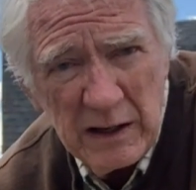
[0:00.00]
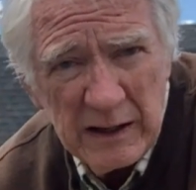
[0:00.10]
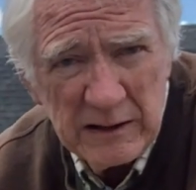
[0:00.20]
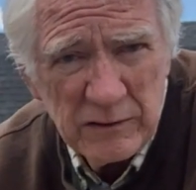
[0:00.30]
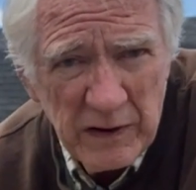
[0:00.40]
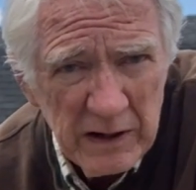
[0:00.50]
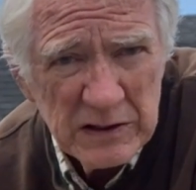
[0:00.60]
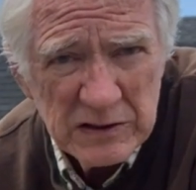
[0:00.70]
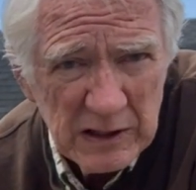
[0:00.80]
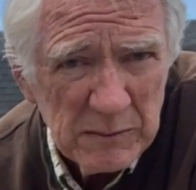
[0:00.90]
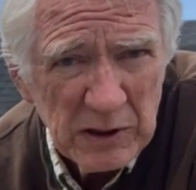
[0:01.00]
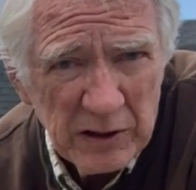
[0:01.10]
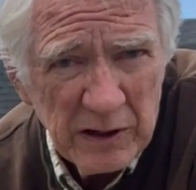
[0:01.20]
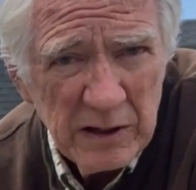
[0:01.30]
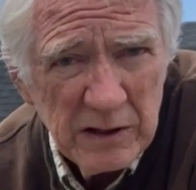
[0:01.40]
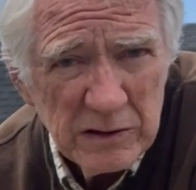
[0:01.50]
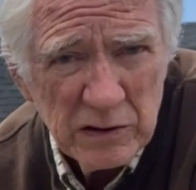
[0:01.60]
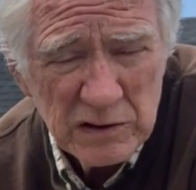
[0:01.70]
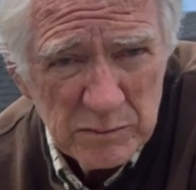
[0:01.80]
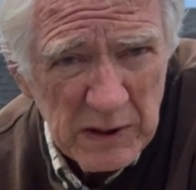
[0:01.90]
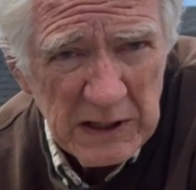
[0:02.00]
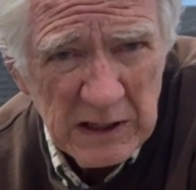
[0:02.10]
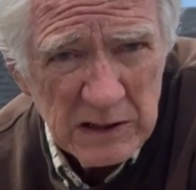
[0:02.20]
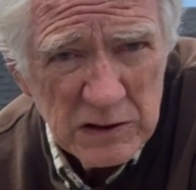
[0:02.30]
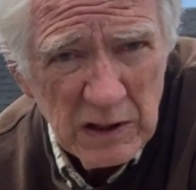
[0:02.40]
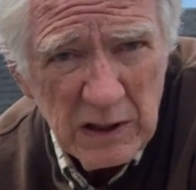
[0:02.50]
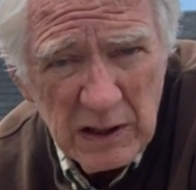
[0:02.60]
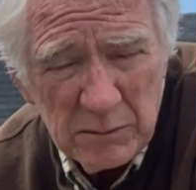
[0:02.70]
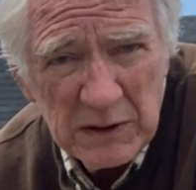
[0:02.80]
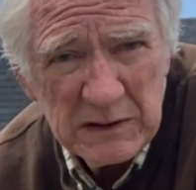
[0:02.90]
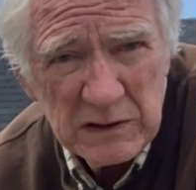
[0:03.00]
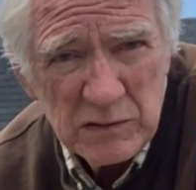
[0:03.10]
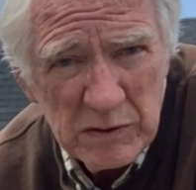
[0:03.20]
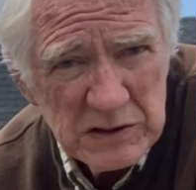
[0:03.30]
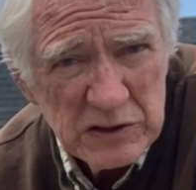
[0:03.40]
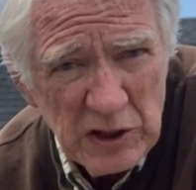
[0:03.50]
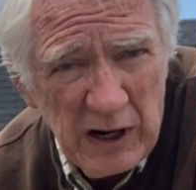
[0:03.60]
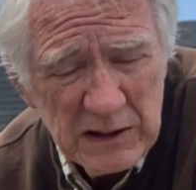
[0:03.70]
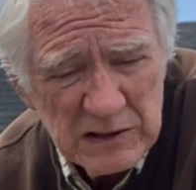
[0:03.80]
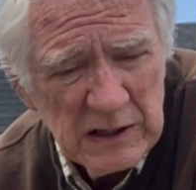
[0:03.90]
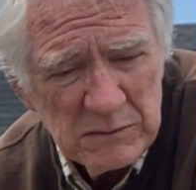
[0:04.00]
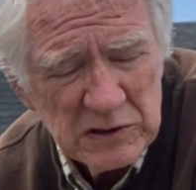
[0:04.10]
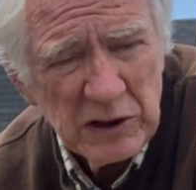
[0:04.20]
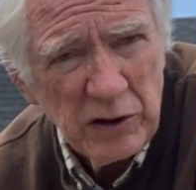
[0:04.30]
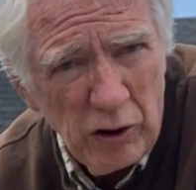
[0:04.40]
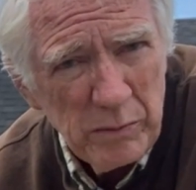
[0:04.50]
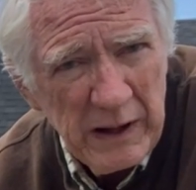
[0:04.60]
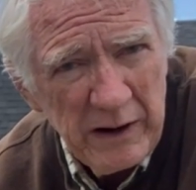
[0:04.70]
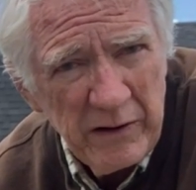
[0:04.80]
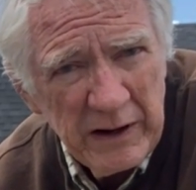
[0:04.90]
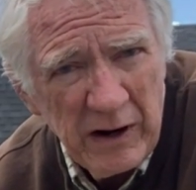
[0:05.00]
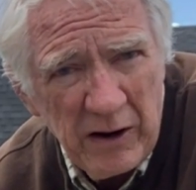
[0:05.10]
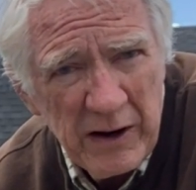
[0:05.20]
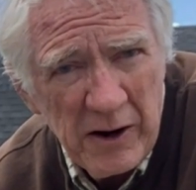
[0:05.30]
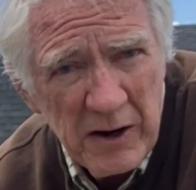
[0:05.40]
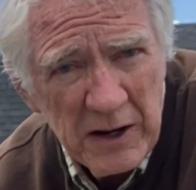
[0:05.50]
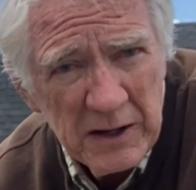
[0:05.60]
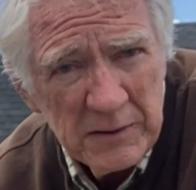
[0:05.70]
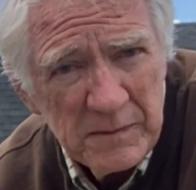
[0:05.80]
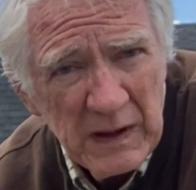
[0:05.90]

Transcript: It's very similar to spinach, but the Swiss chard seems to grow better in our area,